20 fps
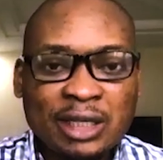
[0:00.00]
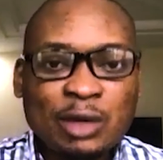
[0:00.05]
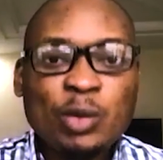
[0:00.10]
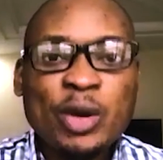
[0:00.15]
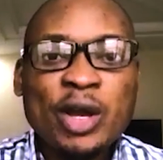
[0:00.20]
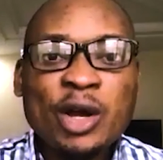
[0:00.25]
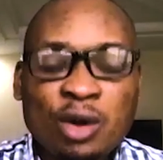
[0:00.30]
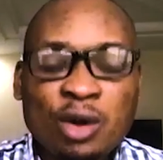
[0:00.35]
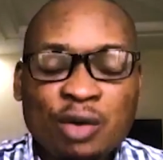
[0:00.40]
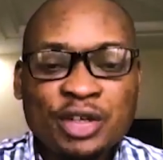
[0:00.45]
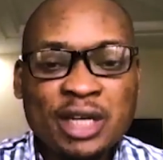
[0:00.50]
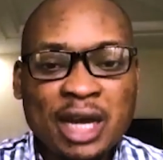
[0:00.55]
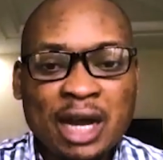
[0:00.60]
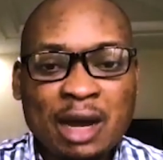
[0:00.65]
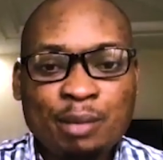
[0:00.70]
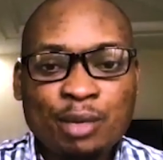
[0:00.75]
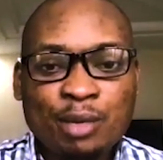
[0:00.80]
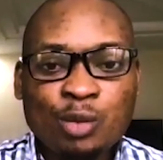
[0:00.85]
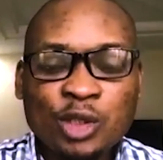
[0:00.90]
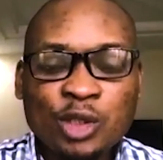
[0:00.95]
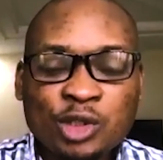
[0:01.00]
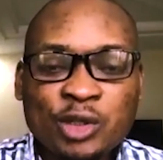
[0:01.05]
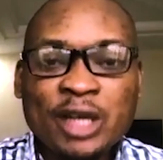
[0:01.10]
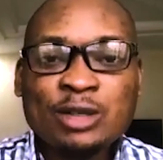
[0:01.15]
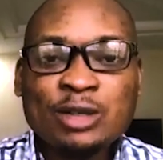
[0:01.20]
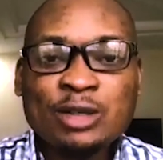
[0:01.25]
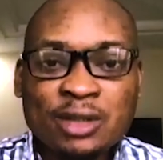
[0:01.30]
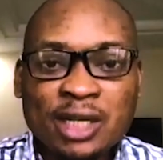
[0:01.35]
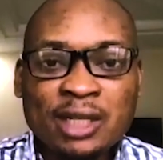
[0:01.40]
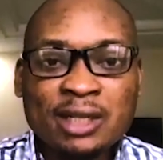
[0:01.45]
And when COVID happened, we tried
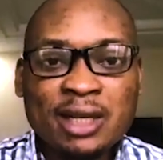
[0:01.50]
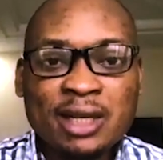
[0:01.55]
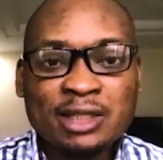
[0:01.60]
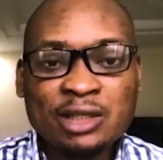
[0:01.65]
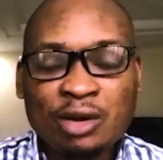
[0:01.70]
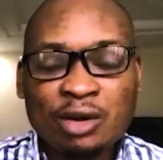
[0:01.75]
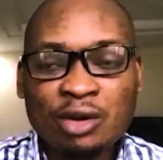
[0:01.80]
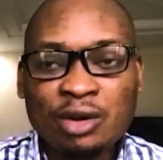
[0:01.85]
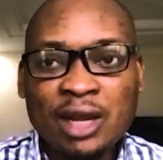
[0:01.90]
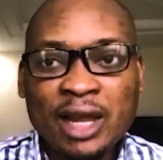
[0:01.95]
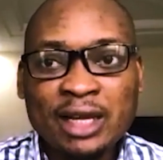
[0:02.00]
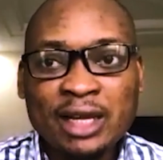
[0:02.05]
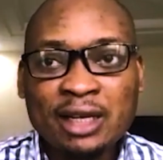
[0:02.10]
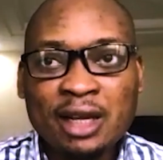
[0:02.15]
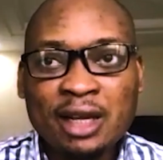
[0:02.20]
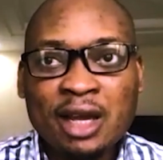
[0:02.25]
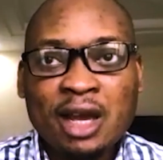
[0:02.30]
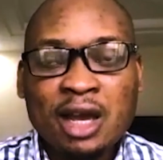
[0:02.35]
to take that online.